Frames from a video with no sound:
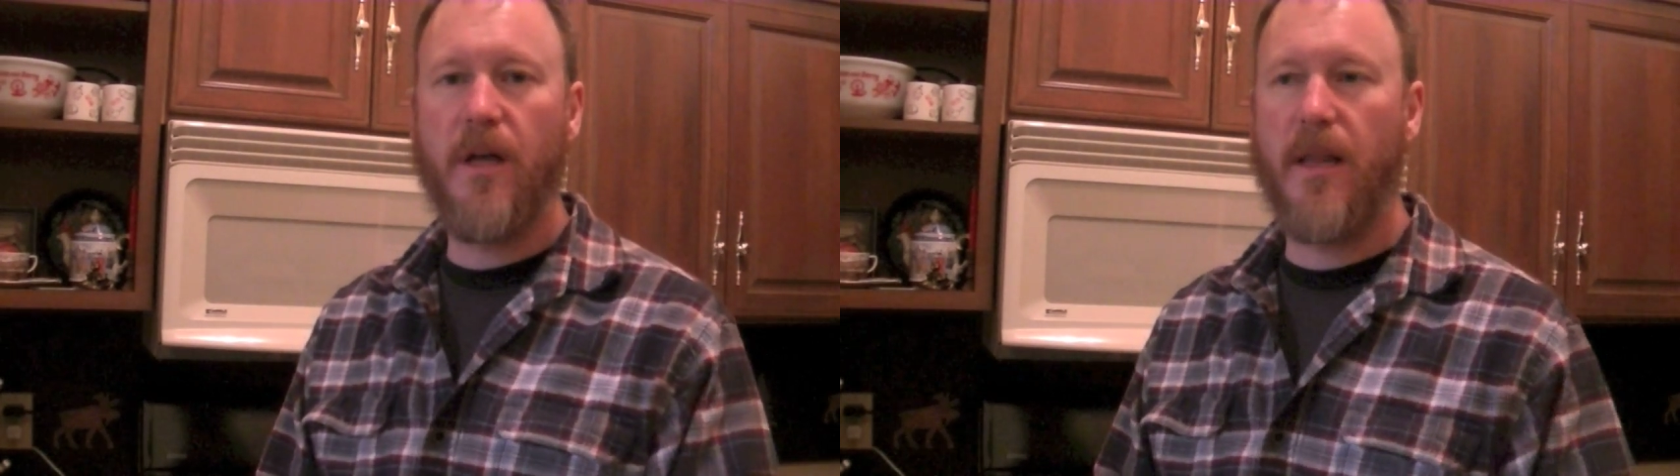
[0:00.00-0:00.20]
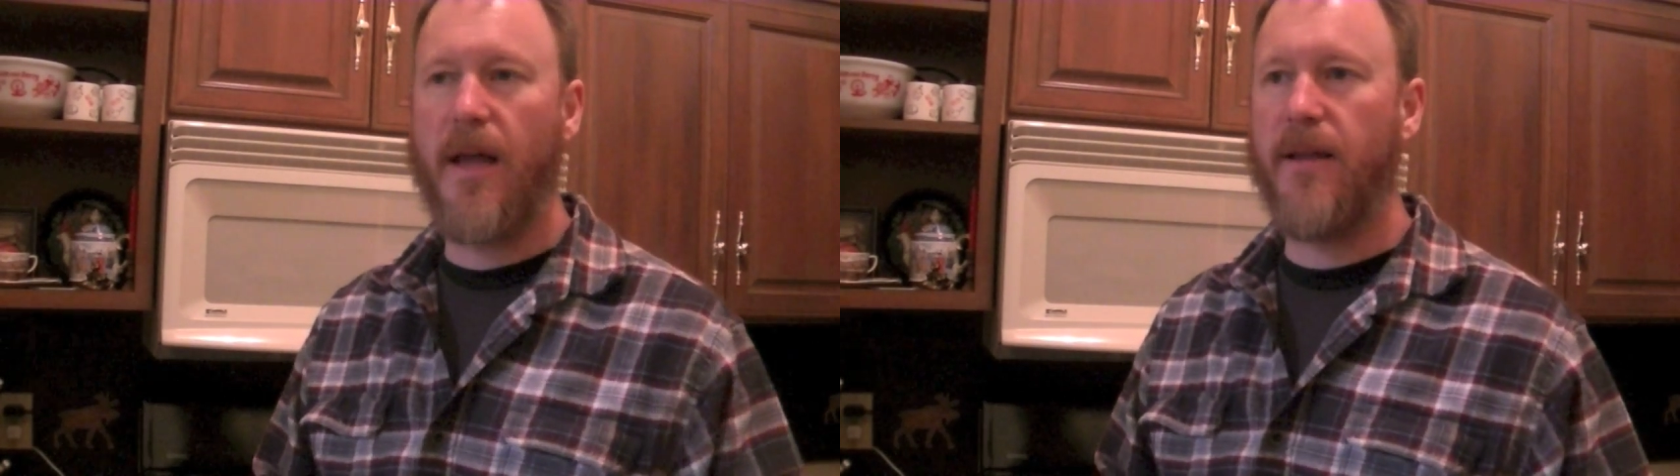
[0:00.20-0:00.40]

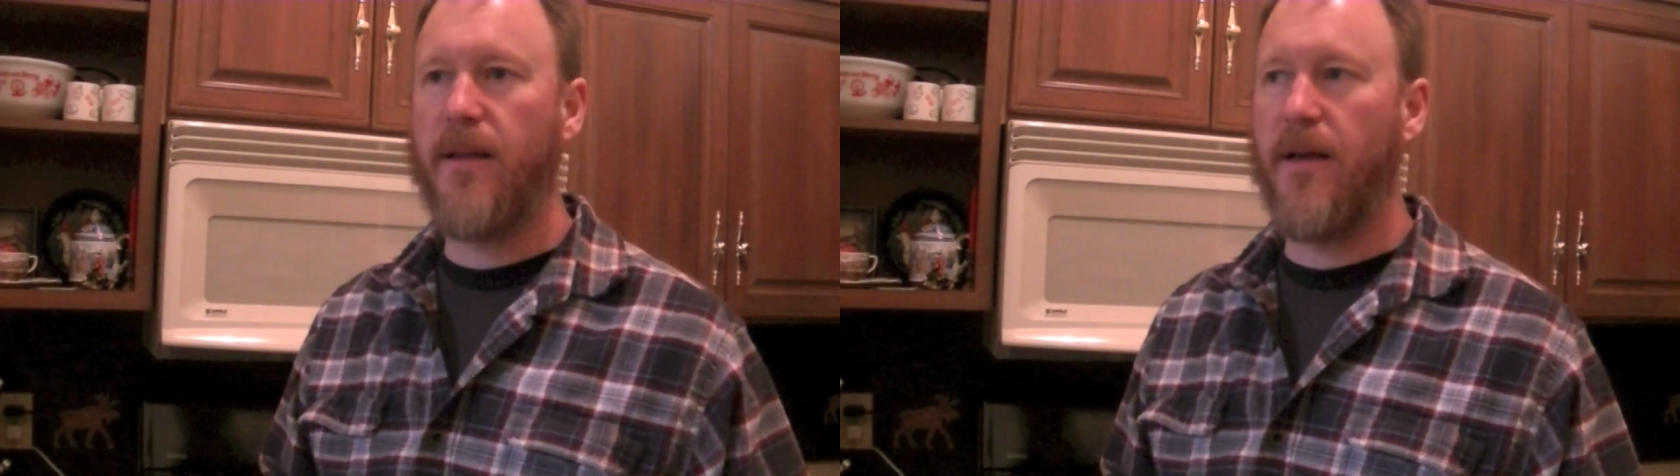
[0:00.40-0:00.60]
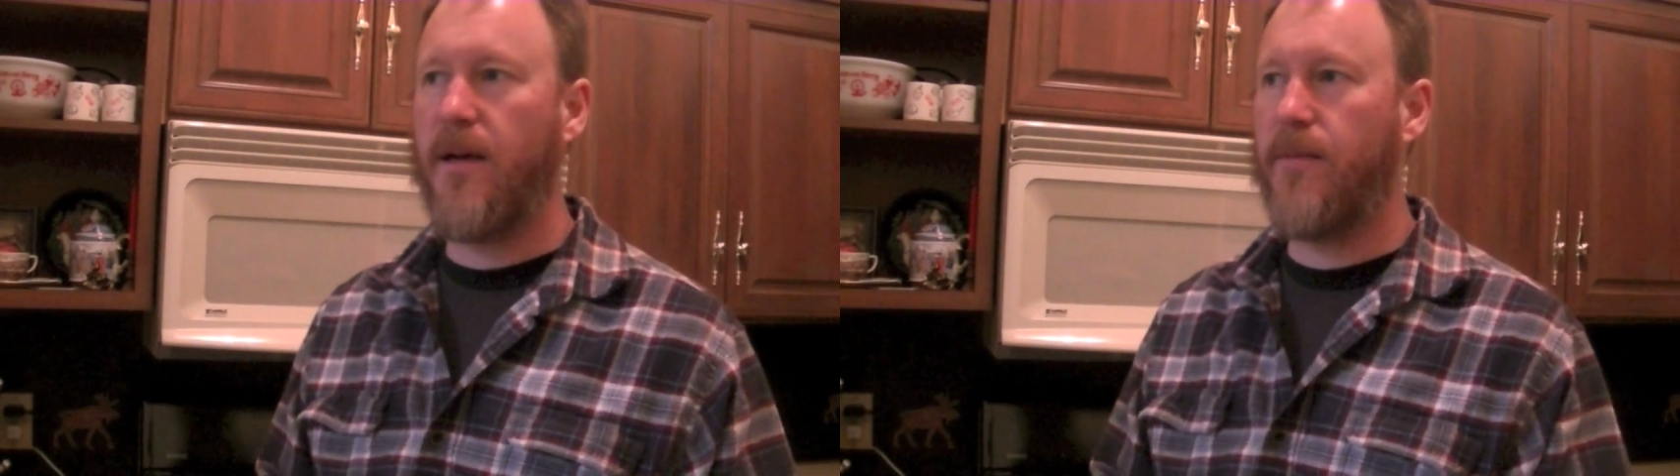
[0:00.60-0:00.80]

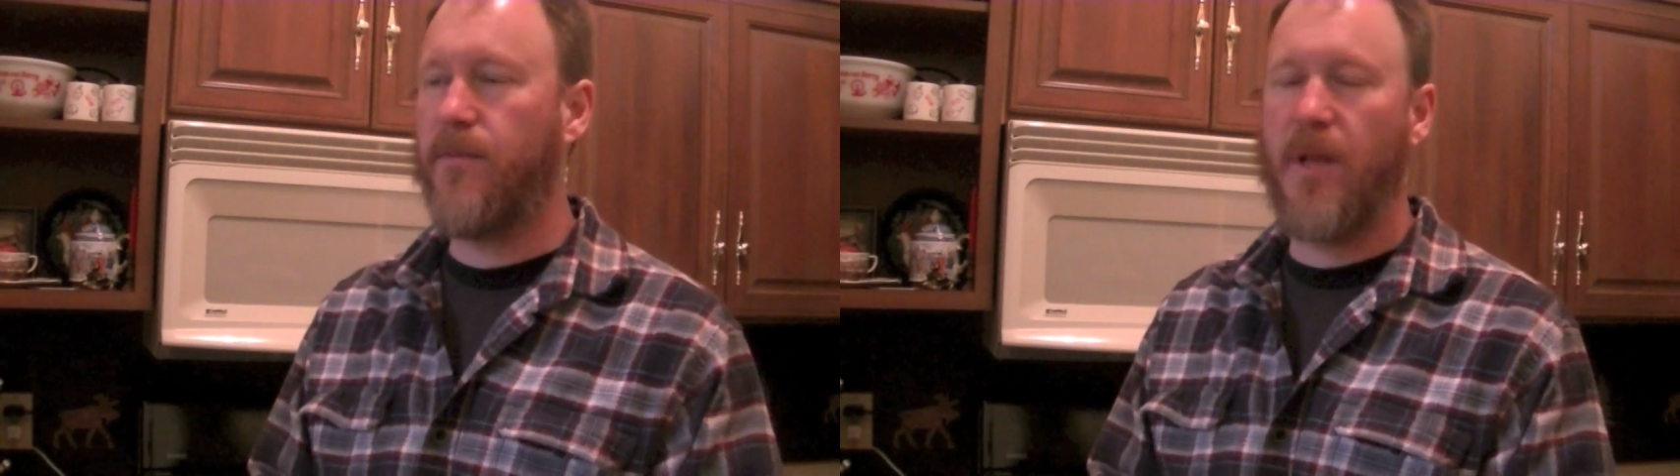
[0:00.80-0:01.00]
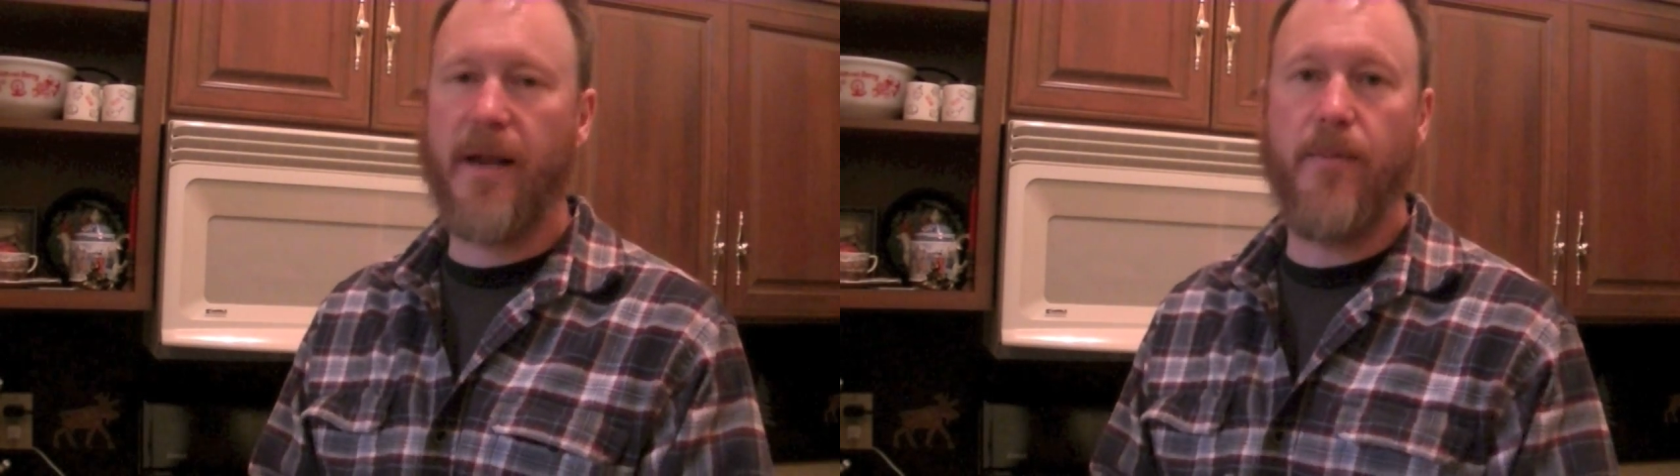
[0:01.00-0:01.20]

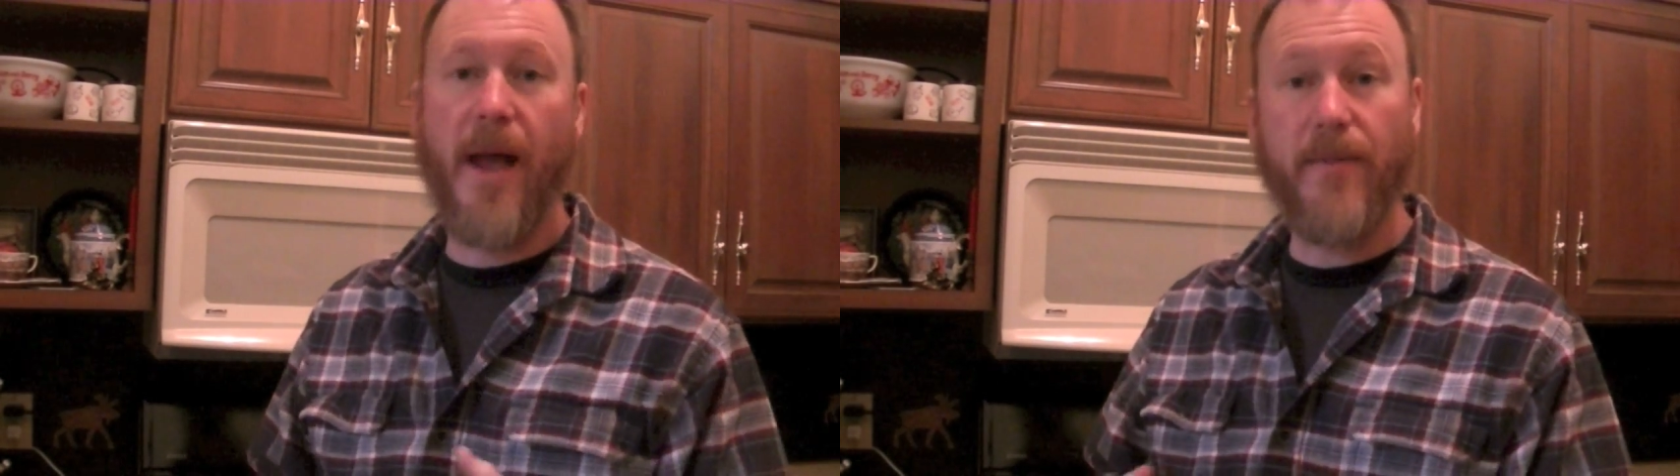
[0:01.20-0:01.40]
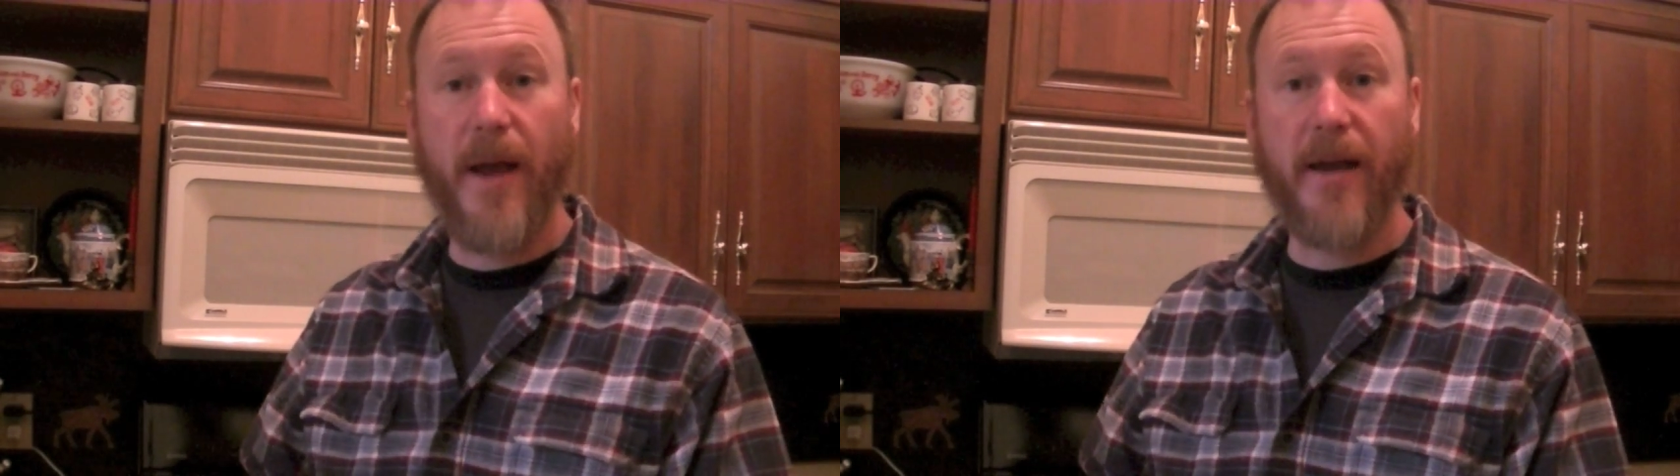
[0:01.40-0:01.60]
like a
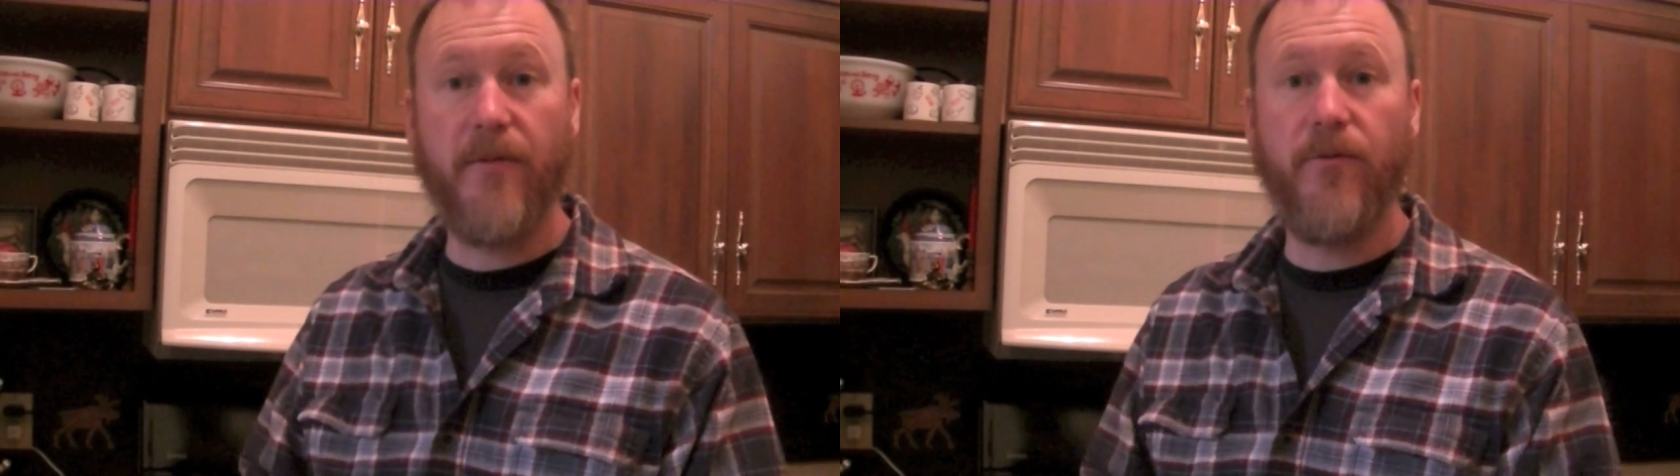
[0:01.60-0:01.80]
backpacking